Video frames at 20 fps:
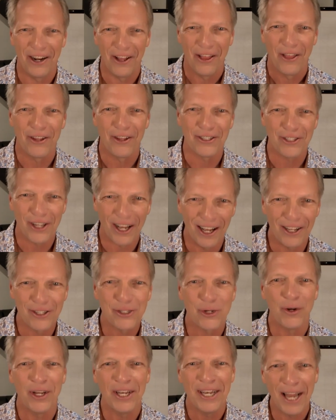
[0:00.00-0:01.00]
there's
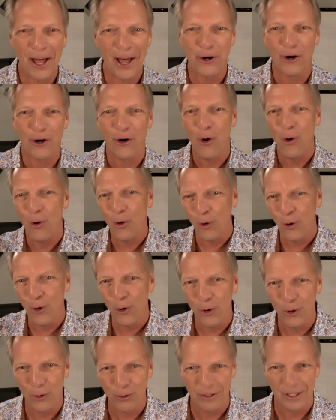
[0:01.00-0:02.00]
also another
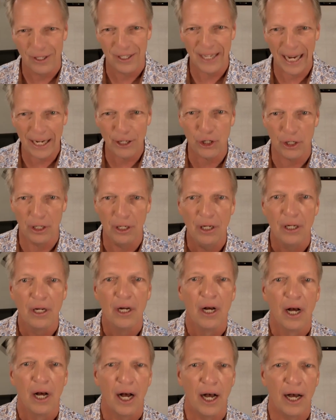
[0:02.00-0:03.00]
whole section
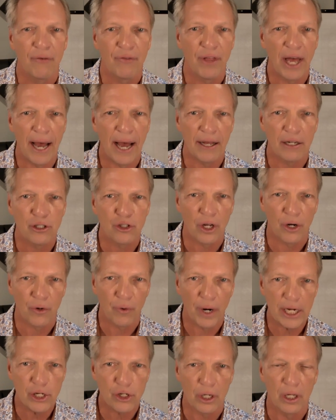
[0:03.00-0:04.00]
of that
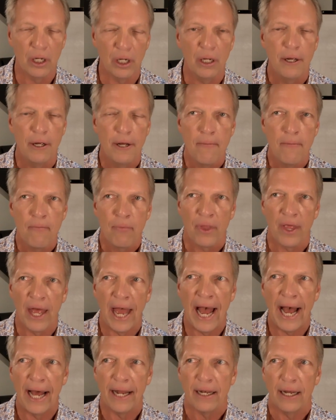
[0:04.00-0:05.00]
generation
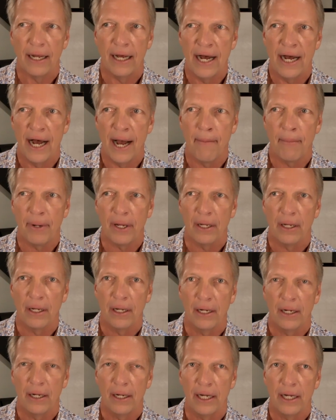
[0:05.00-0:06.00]
that um,
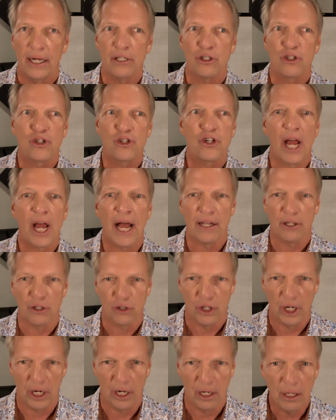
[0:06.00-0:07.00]
is
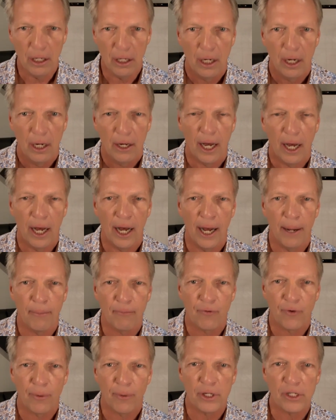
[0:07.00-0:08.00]
challenging um,
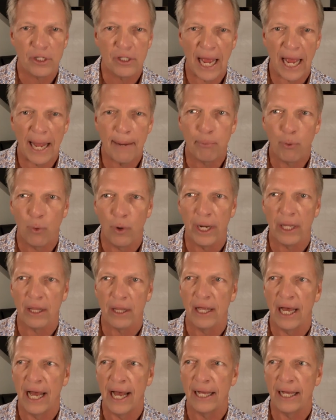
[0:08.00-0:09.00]
from the standpoint
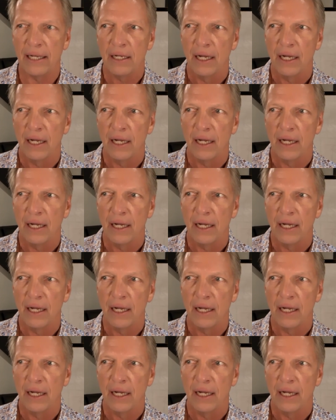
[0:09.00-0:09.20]
that